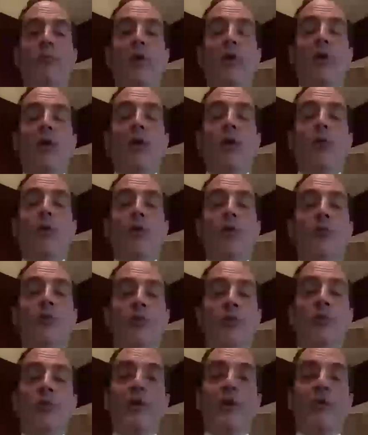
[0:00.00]
We certainly
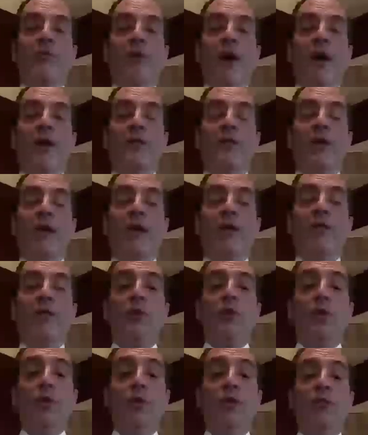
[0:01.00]
advise against the use
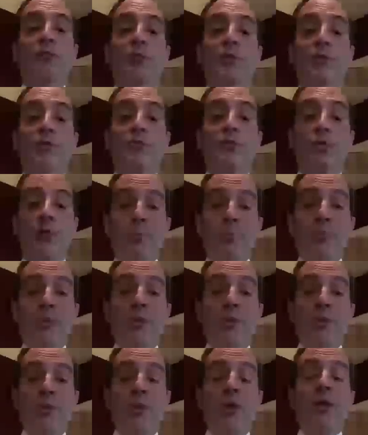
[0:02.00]
of prescription,
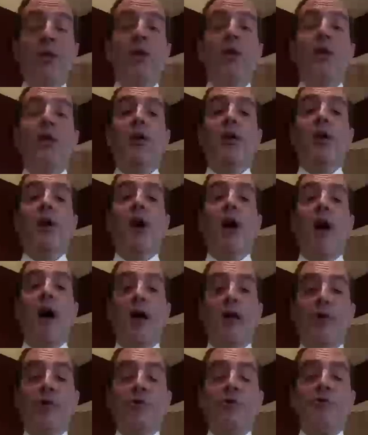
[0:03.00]
higher
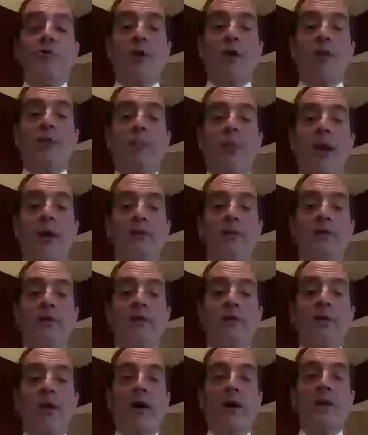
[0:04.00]
strength
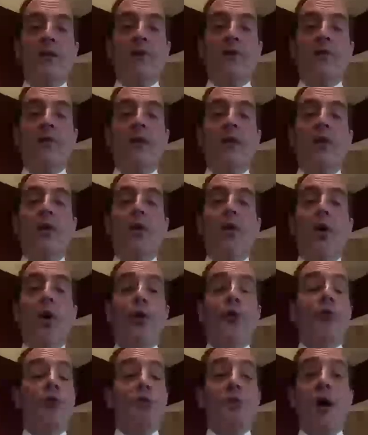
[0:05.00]
pesticides on your
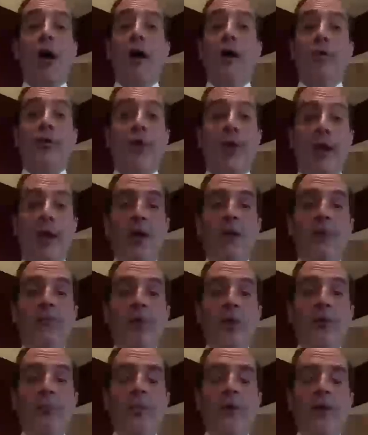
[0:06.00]
child's head of all
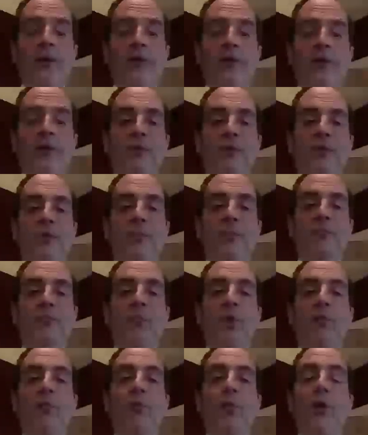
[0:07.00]
places
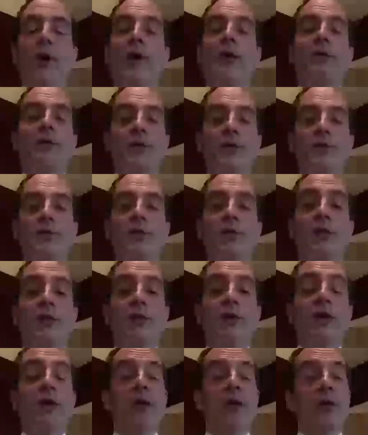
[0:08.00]
for a condition that,
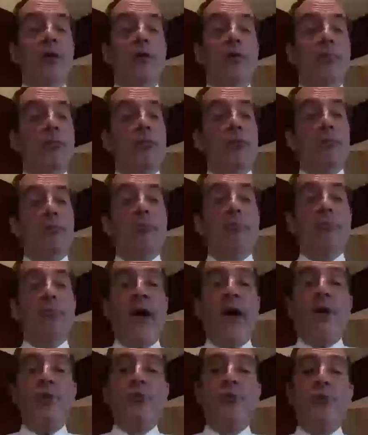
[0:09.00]

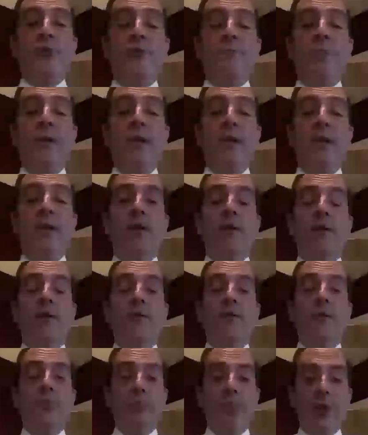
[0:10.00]
factually speaking, is
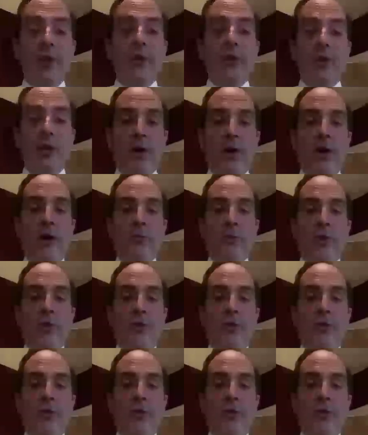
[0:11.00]
completely harmless.